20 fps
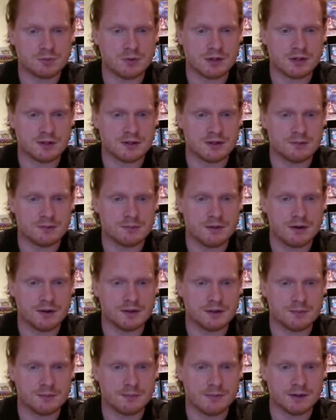on
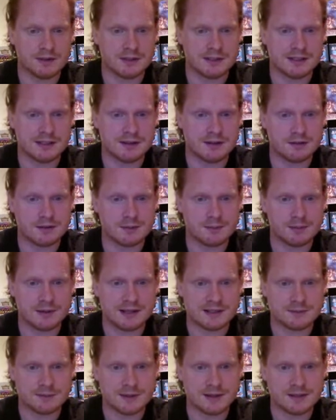the D3
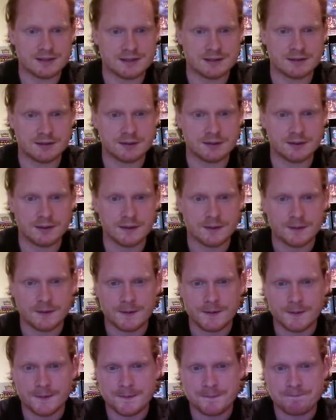blast basically.
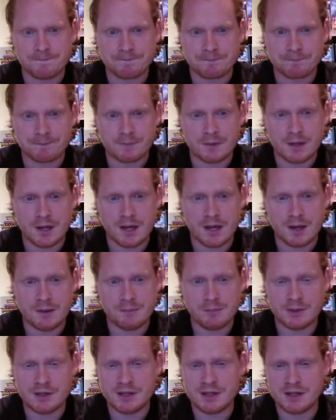
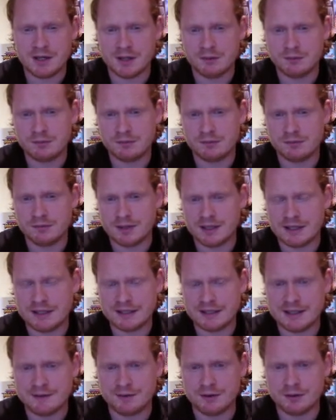But you know,
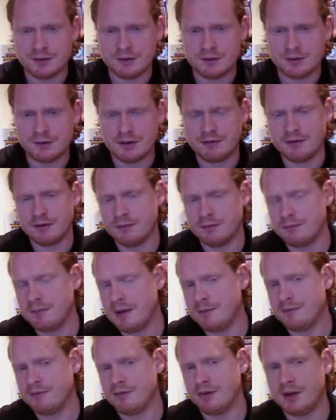if you're
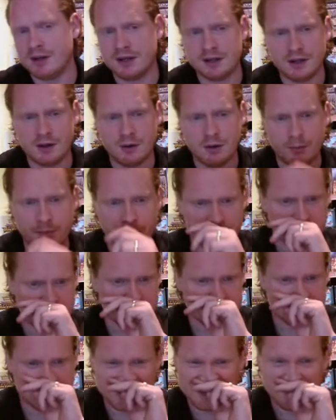maybe running a lower
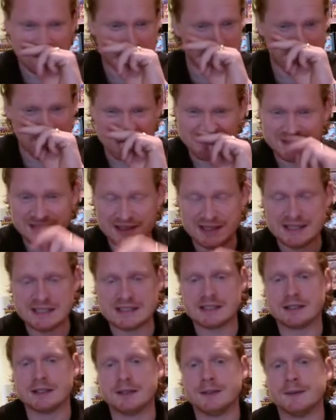points
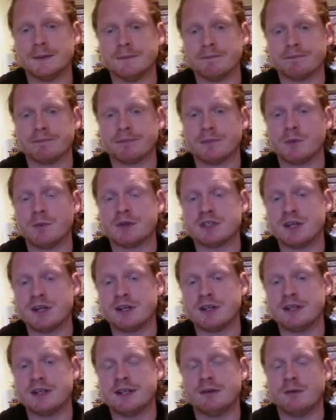list, well,
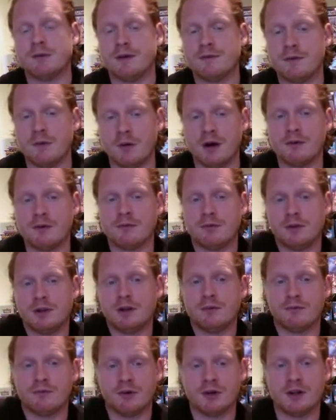certainly if you are
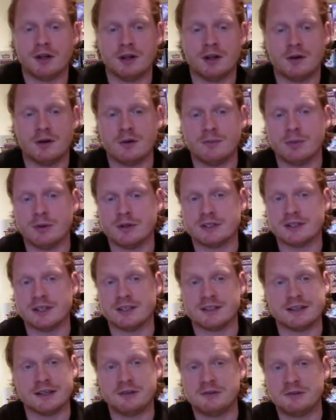running a lower points
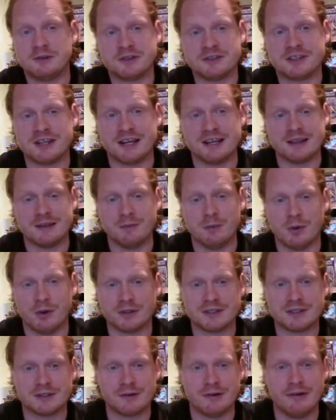list, then you just take the
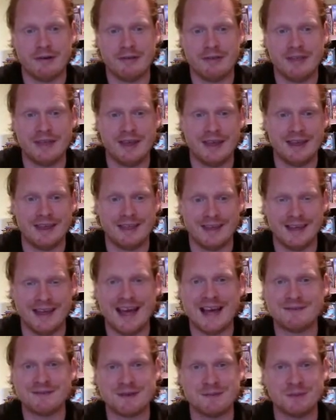mortar and the
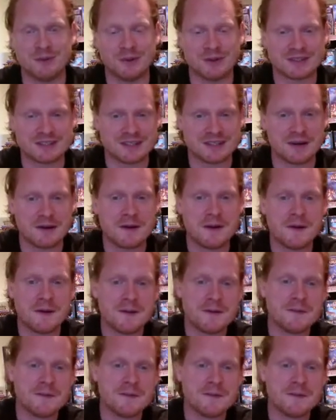heavy mortar.